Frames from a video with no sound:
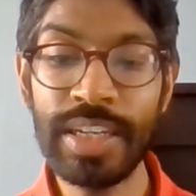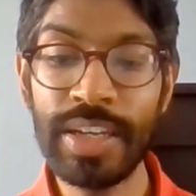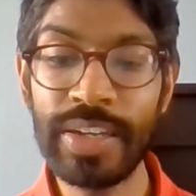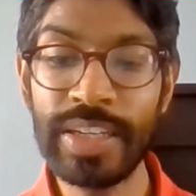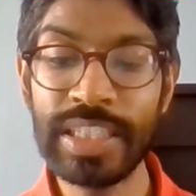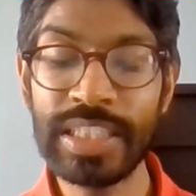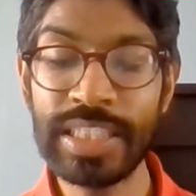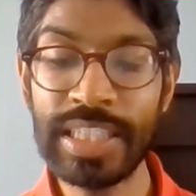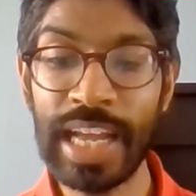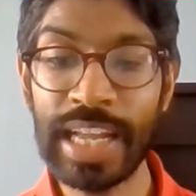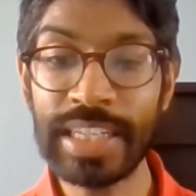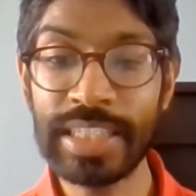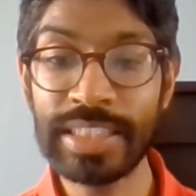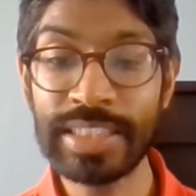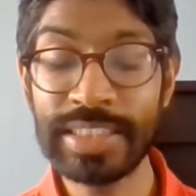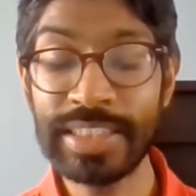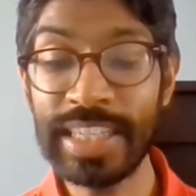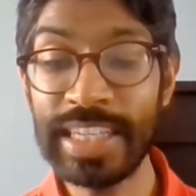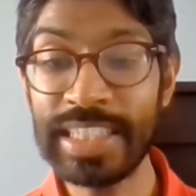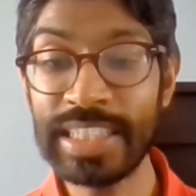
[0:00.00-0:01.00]
He's had
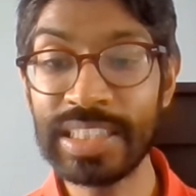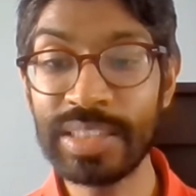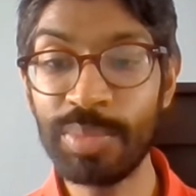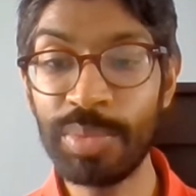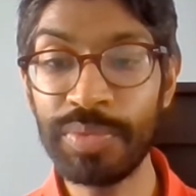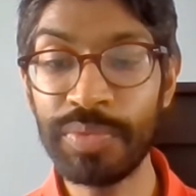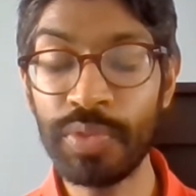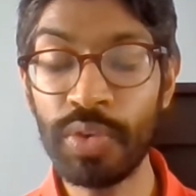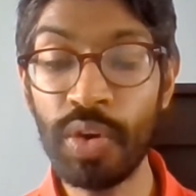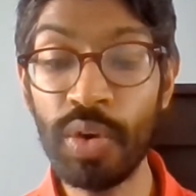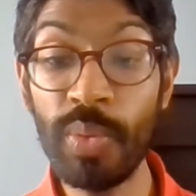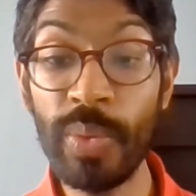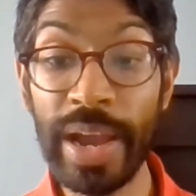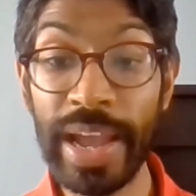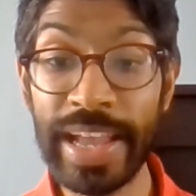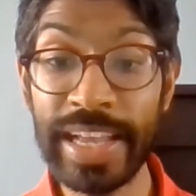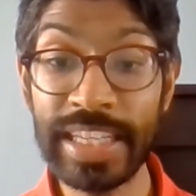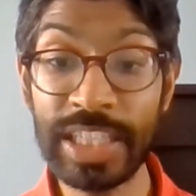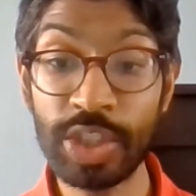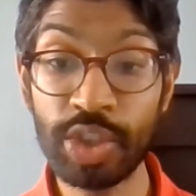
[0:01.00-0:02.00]
seasons before
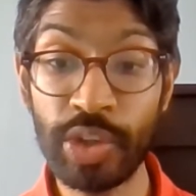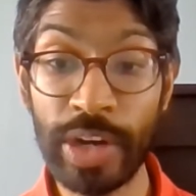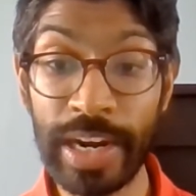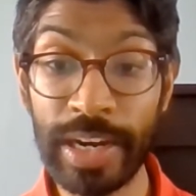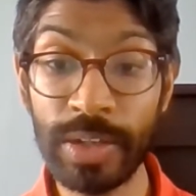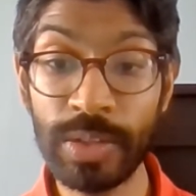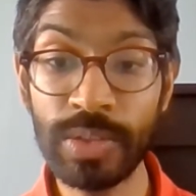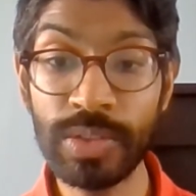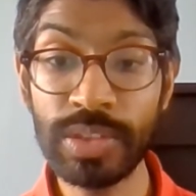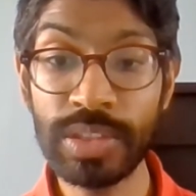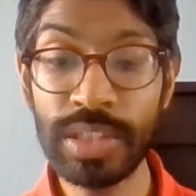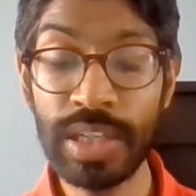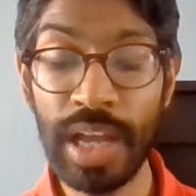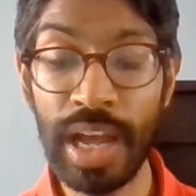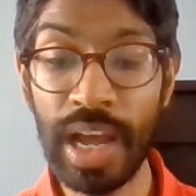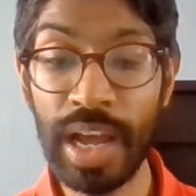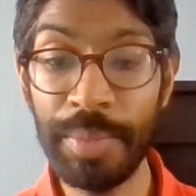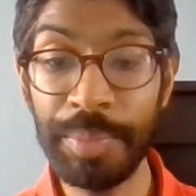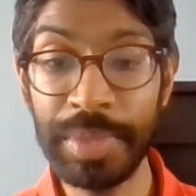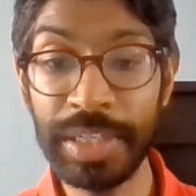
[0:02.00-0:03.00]
where he's trailed
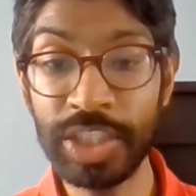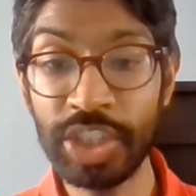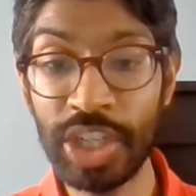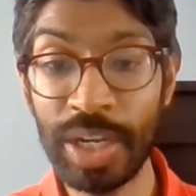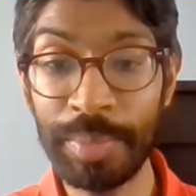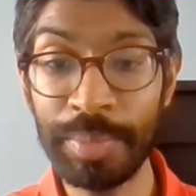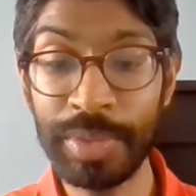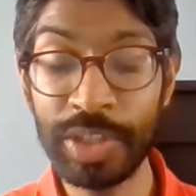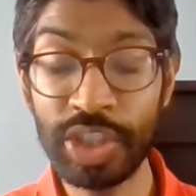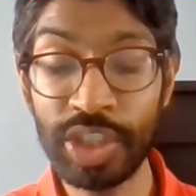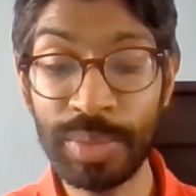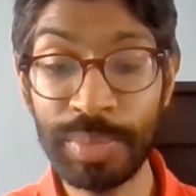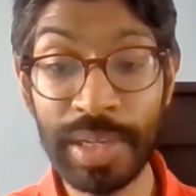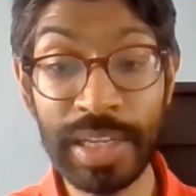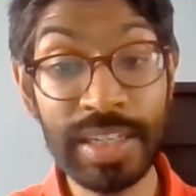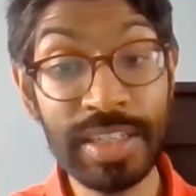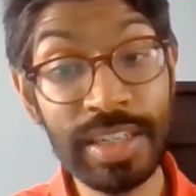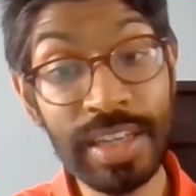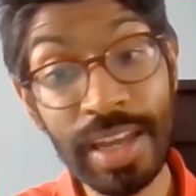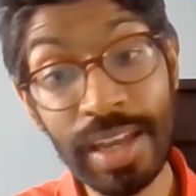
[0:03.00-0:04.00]
in the championship,
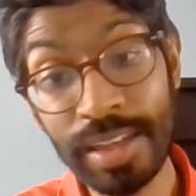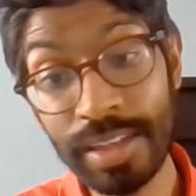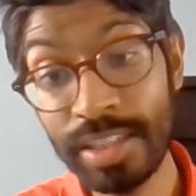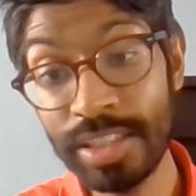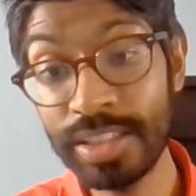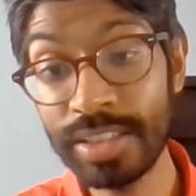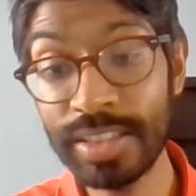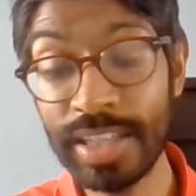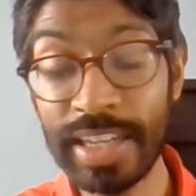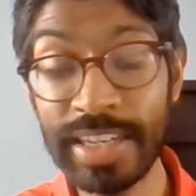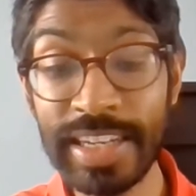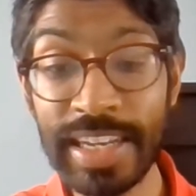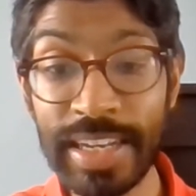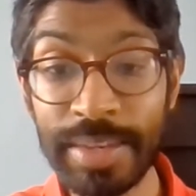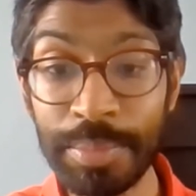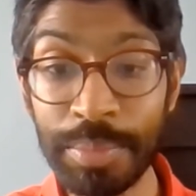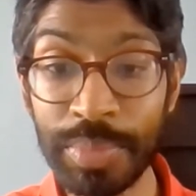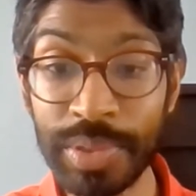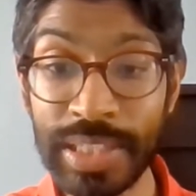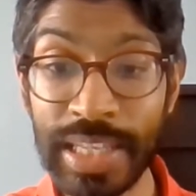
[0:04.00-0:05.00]
and yet
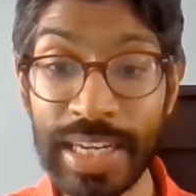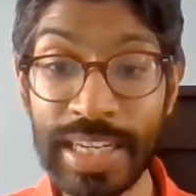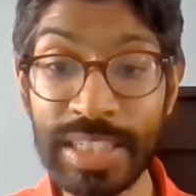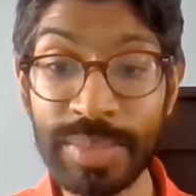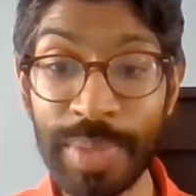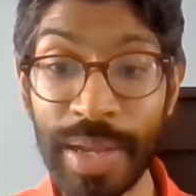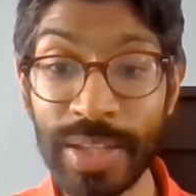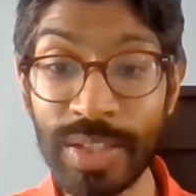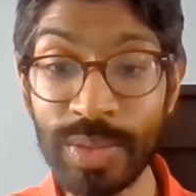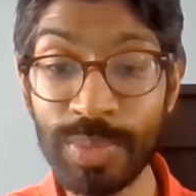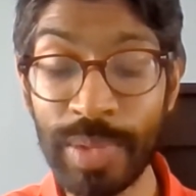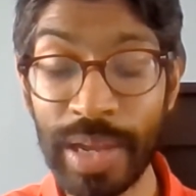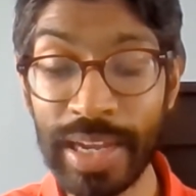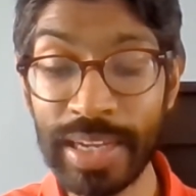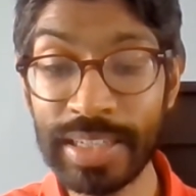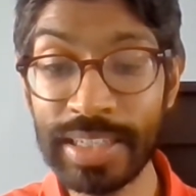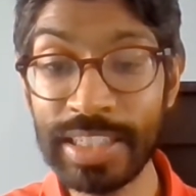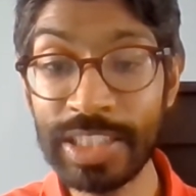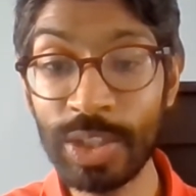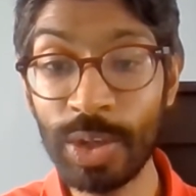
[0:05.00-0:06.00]
but then he's bounced
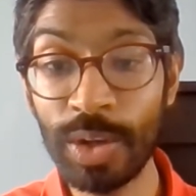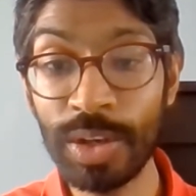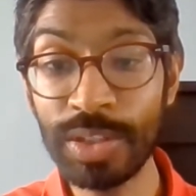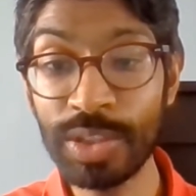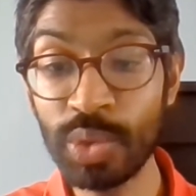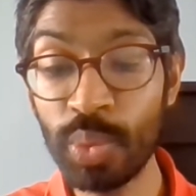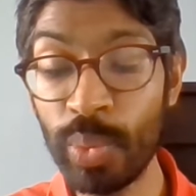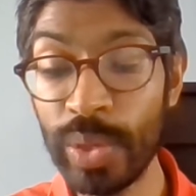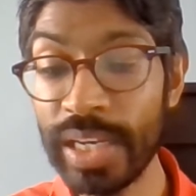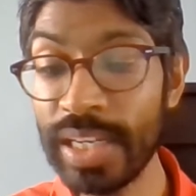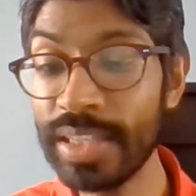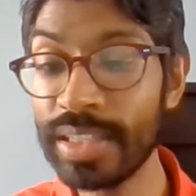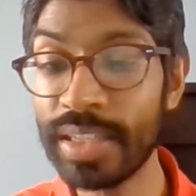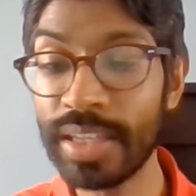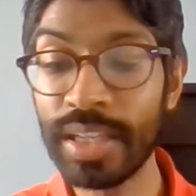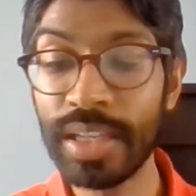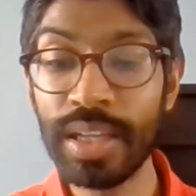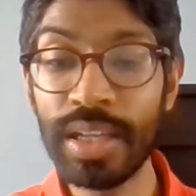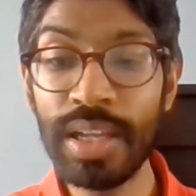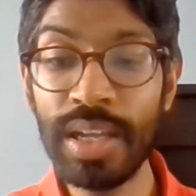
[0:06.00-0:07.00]
back and he's gone on to win
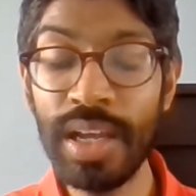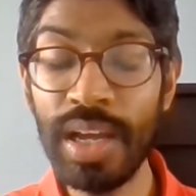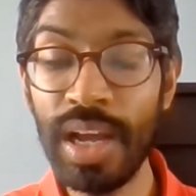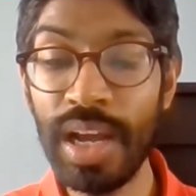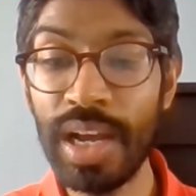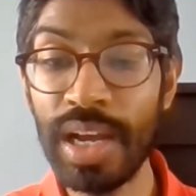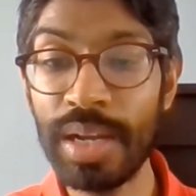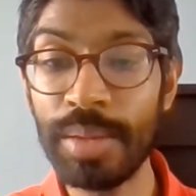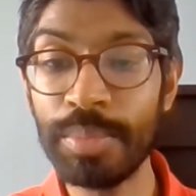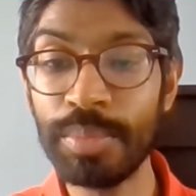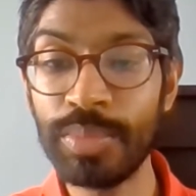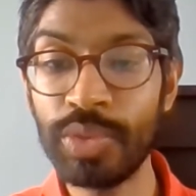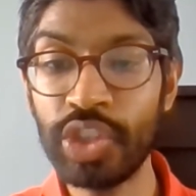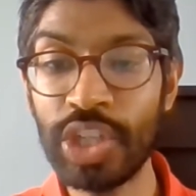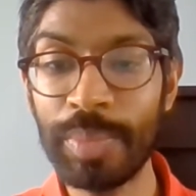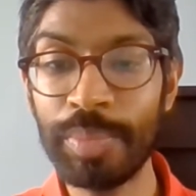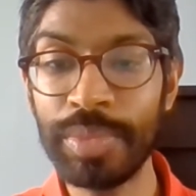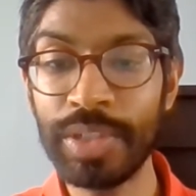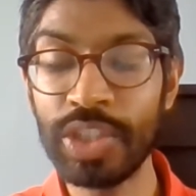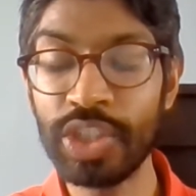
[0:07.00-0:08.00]

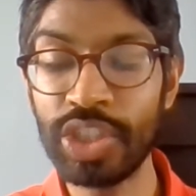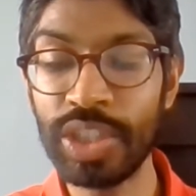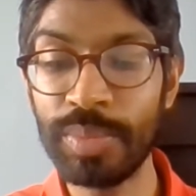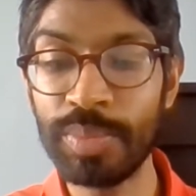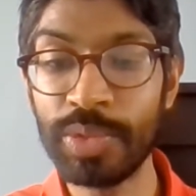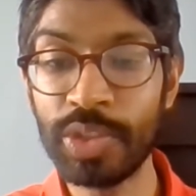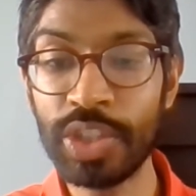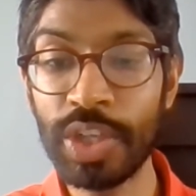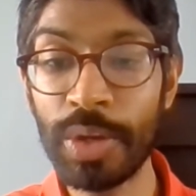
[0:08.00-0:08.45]
championships.